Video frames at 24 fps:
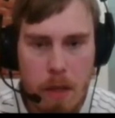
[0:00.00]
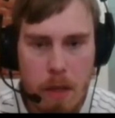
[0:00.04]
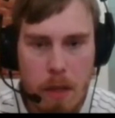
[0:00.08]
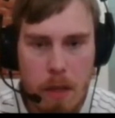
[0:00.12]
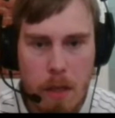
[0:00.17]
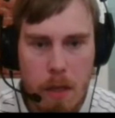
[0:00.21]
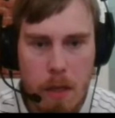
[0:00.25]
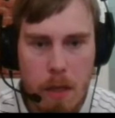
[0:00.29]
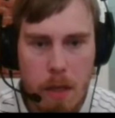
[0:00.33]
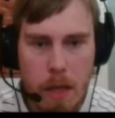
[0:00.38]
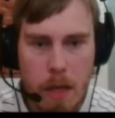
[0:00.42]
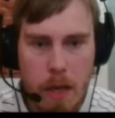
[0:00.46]

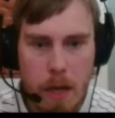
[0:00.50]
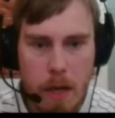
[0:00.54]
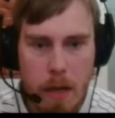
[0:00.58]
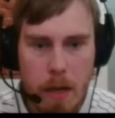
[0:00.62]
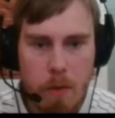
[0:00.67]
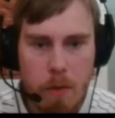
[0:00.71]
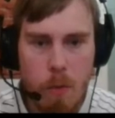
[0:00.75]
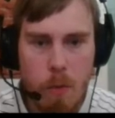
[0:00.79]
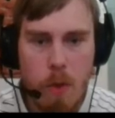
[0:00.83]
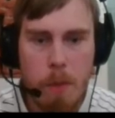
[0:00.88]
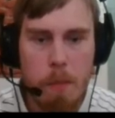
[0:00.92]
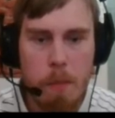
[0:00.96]
And
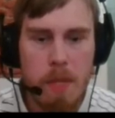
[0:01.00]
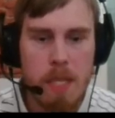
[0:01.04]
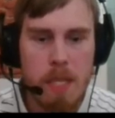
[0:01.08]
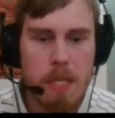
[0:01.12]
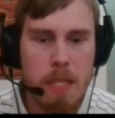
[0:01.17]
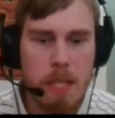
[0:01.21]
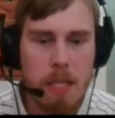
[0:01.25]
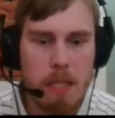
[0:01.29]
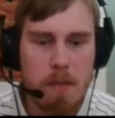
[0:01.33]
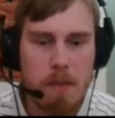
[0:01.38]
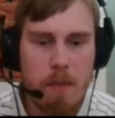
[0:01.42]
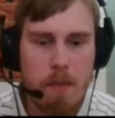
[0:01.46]
queen
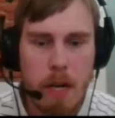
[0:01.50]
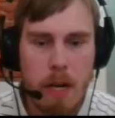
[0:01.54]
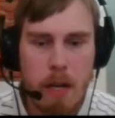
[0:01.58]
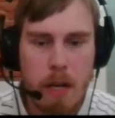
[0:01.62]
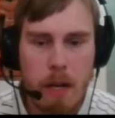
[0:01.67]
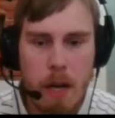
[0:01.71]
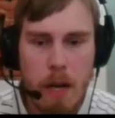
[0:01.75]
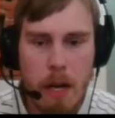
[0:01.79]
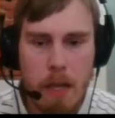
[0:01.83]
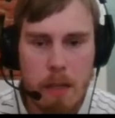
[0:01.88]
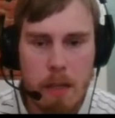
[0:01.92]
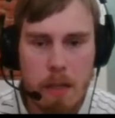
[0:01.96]
b6, very
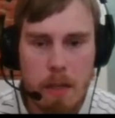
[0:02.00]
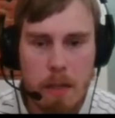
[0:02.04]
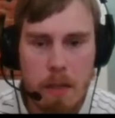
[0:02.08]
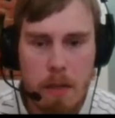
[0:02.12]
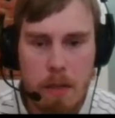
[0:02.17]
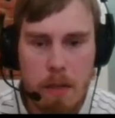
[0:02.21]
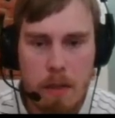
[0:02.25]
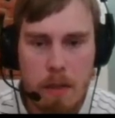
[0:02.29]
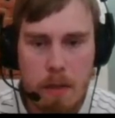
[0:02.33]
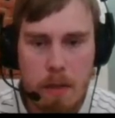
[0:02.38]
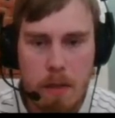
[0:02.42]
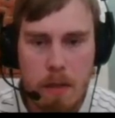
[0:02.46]
nice.
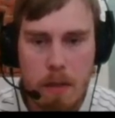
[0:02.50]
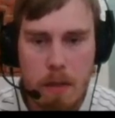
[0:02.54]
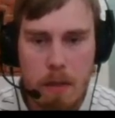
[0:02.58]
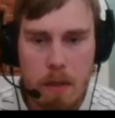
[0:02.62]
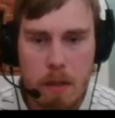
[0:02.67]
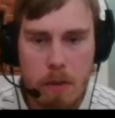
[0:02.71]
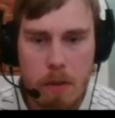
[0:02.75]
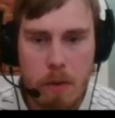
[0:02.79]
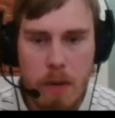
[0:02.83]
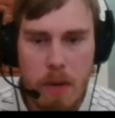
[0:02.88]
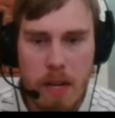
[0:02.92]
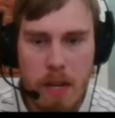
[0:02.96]

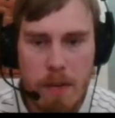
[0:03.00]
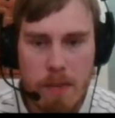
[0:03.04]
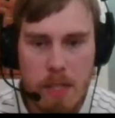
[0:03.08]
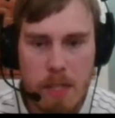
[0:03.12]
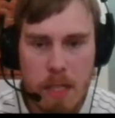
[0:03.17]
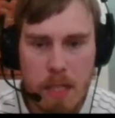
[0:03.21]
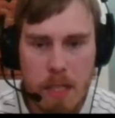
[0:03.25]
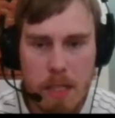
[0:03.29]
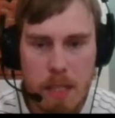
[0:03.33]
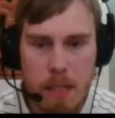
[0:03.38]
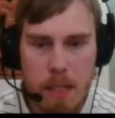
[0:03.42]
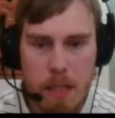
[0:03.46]
Queen
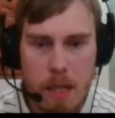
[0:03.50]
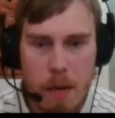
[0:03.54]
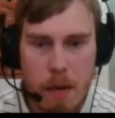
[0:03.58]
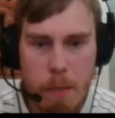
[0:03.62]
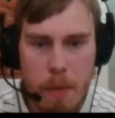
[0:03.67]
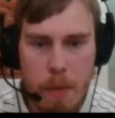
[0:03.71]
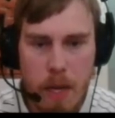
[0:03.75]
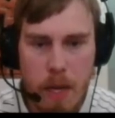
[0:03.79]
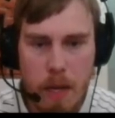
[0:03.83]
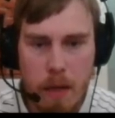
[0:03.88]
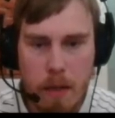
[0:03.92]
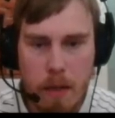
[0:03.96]
f6 is
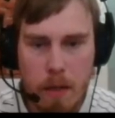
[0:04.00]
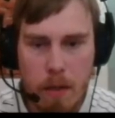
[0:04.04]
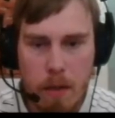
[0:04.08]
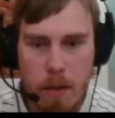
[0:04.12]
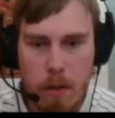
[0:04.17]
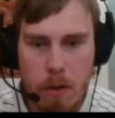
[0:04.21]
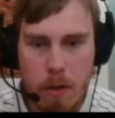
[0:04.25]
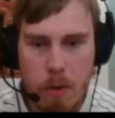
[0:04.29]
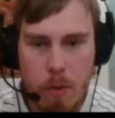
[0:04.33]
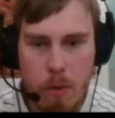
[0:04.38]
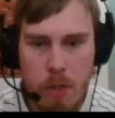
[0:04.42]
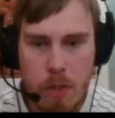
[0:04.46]
coming, or
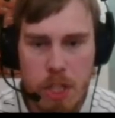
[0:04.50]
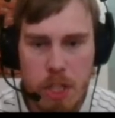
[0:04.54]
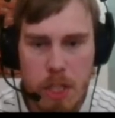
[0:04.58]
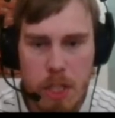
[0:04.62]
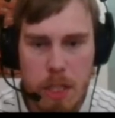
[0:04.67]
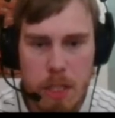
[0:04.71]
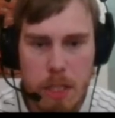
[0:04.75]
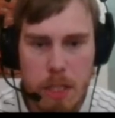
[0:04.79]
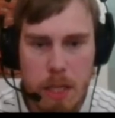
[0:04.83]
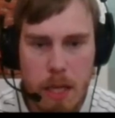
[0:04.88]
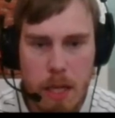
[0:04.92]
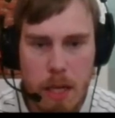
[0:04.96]
queen
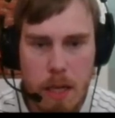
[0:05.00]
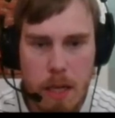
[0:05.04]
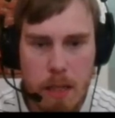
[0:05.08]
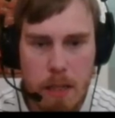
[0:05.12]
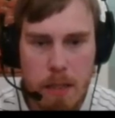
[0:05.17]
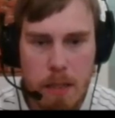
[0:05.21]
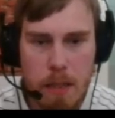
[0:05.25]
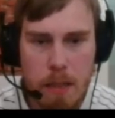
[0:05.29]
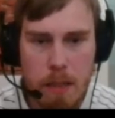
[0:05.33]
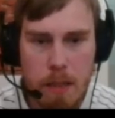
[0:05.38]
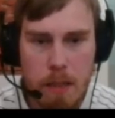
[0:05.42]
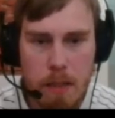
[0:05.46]
g6.
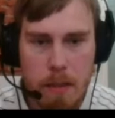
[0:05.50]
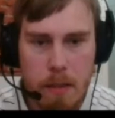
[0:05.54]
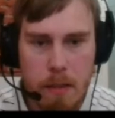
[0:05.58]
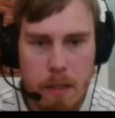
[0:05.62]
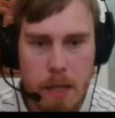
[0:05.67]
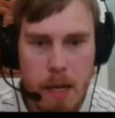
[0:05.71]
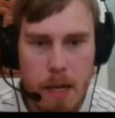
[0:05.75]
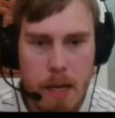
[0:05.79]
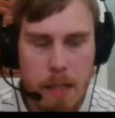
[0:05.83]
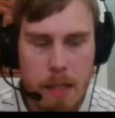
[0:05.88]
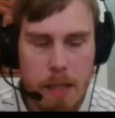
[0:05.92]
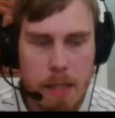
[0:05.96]
The
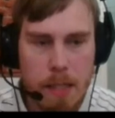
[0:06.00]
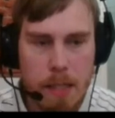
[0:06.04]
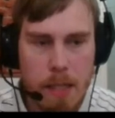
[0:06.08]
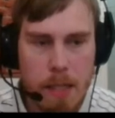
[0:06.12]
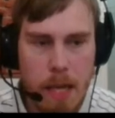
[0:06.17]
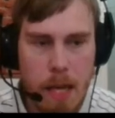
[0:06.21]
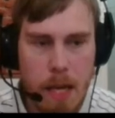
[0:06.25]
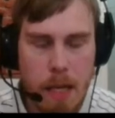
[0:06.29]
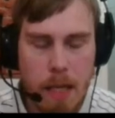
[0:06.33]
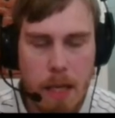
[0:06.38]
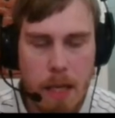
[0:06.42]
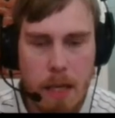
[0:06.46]
knight is
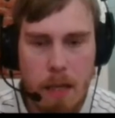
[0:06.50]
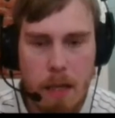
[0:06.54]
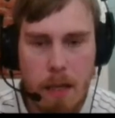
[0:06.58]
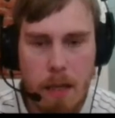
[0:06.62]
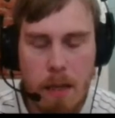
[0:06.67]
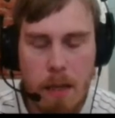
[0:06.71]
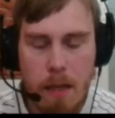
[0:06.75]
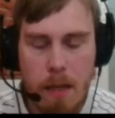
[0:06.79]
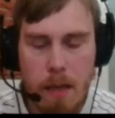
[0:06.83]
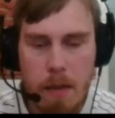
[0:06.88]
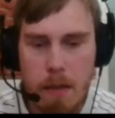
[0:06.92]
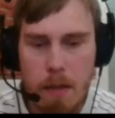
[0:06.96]
hanging,
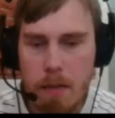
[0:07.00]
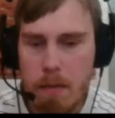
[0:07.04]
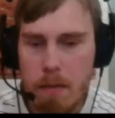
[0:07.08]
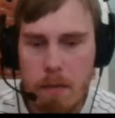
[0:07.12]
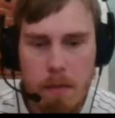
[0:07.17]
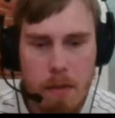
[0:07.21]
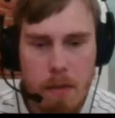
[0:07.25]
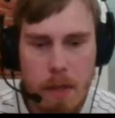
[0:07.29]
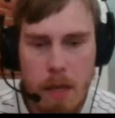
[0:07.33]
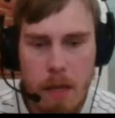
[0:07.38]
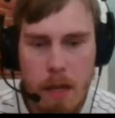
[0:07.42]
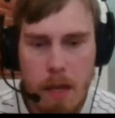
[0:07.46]

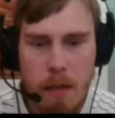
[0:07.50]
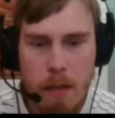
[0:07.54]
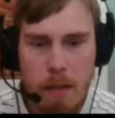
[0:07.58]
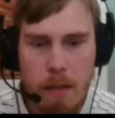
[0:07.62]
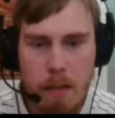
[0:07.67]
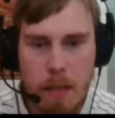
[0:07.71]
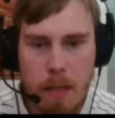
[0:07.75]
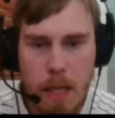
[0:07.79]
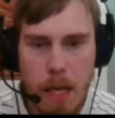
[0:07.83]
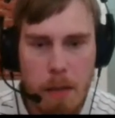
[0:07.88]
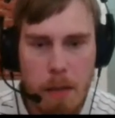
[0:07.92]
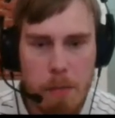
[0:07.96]
and the
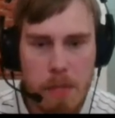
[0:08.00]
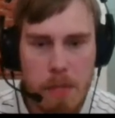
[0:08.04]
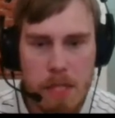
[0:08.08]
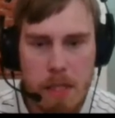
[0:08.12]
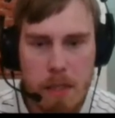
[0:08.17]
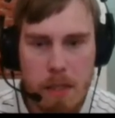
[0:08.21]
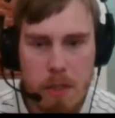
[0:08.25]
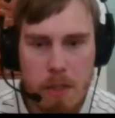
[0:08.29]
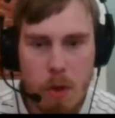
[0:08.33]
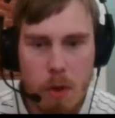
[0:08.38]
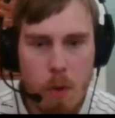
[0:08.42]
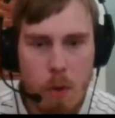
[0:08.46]
game is
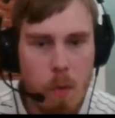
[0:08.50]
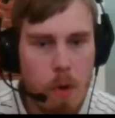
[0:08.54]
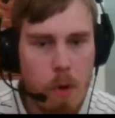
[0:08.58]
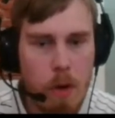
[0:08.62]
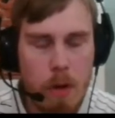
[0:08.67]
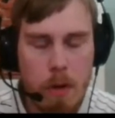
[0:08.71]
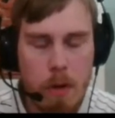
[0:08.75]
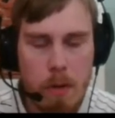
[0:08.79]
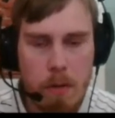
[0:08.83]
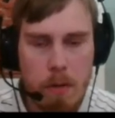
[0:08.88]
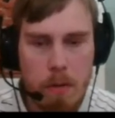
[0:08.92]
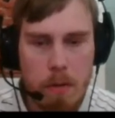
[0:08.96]
just over.
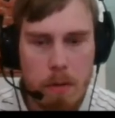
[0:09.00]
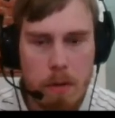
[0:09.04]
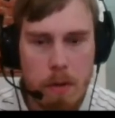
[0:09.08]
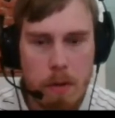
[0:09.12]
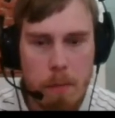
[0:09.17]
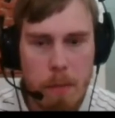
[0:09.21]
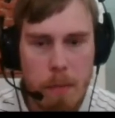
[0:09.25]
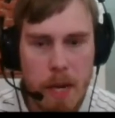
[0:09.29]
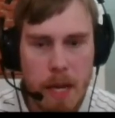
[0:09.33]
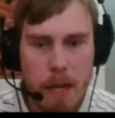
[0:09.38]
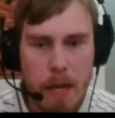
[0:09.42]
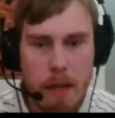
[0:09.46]
The
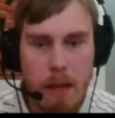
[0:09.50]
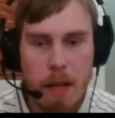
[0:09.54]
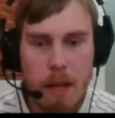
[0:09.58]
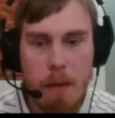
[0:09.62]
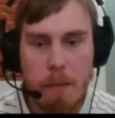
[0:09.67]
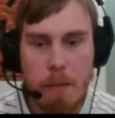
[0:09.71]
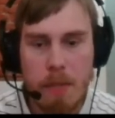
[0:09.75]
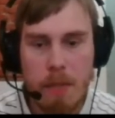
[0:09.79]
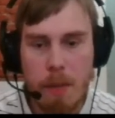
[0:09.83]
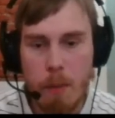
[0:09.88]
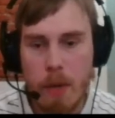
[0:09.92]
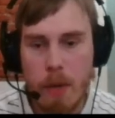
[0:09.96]
black, I
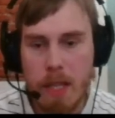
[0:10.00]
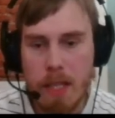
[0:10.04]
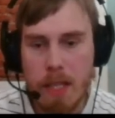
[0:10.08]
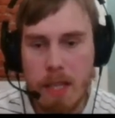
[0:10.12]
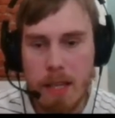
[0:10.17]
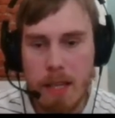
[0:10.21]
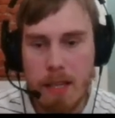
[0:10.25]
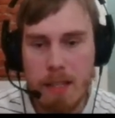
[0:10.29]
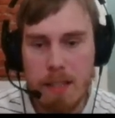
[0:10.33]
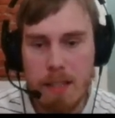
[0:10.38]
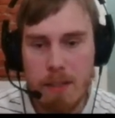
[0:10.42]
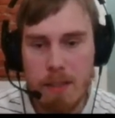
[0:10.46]
mean, the white king
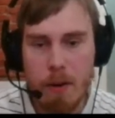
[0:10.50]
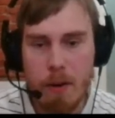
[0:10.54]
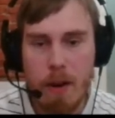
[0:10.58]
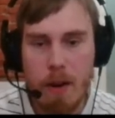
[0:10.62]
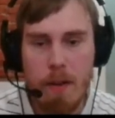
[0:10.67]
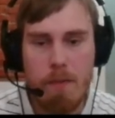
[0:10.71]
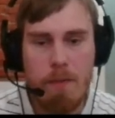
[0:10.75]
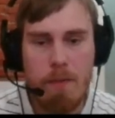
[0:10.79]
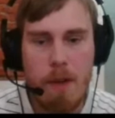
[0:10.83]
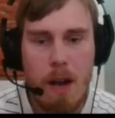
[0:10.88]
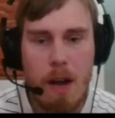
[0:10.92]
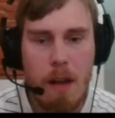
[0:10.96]
is on
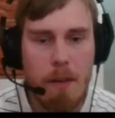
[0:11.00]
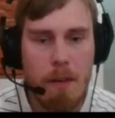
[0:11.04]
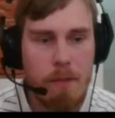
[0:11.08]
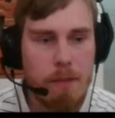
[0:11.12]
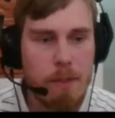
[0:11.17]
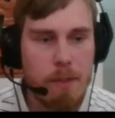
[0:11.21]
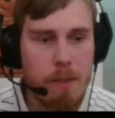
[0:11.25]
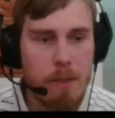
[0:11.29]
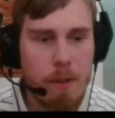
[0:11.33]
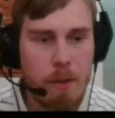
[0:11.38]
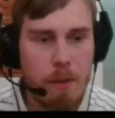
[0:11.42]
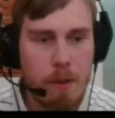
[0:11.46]
f5,
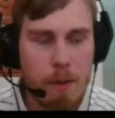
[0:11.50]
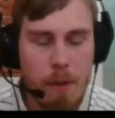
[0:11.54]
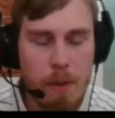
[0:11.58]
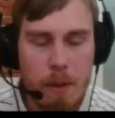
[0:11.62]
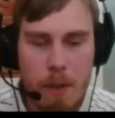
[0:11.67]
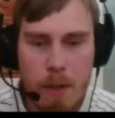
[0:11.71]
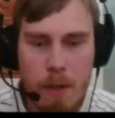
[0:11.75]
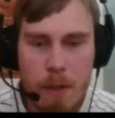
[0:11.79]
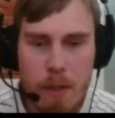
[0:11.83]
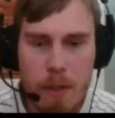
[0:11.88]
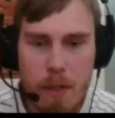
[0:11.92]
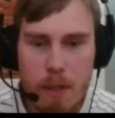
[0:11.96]
so
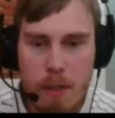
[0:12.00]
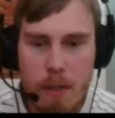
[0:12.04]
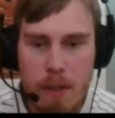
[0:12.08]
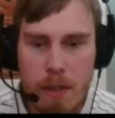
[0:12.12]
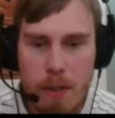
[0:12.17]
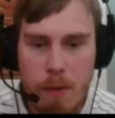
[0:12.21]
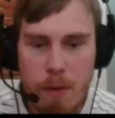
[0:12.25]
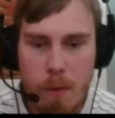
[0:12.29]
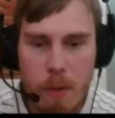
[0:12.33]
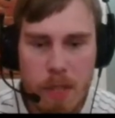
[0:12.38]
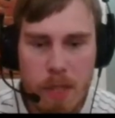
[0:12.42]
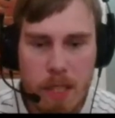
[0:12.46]

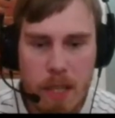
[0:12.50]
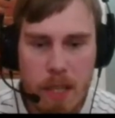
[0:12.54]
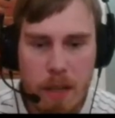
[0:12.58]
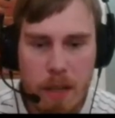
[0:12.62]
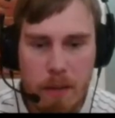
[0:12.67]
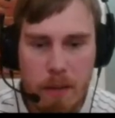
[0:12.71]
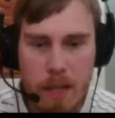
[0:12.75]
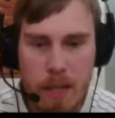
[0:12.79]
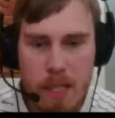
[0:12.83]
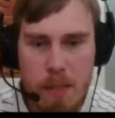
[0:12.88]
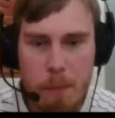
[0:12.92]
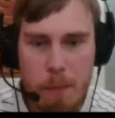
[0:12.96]
what can you
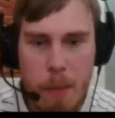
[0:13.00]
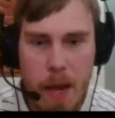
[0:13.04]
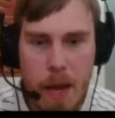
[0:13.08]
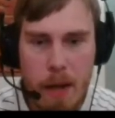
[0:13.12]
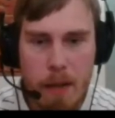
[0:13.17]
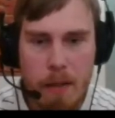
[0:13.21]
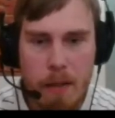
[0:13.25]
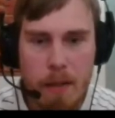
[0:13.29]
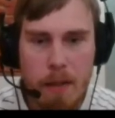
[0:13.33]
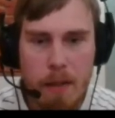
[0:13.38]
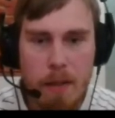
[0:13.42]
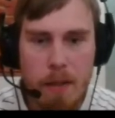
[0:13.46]

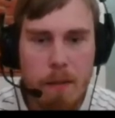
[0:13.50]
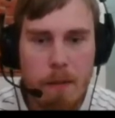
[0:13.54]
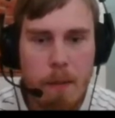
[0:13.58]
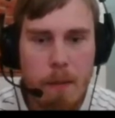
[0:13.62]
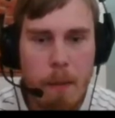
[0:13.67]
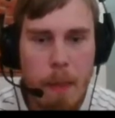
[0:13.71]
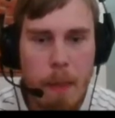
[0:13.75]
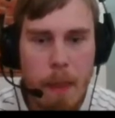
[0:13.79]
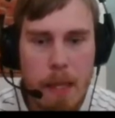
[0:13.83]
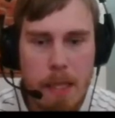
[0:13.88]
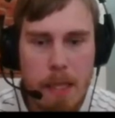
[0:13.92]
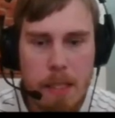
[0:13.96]
expect?
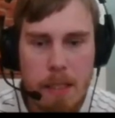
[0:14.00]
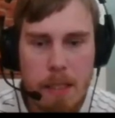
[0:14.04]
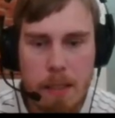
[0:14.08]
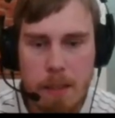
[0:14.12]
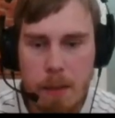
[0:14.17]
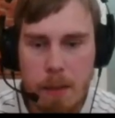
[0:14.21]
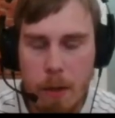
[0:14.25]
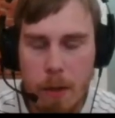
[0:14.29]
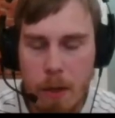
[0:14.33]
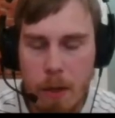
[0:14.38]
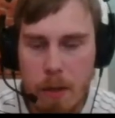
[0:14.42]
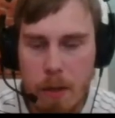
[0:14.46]
It's just
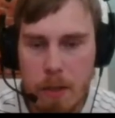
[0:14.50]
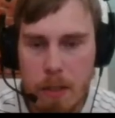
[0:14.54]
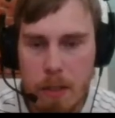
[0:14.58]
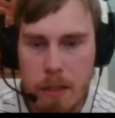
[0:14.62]
lost.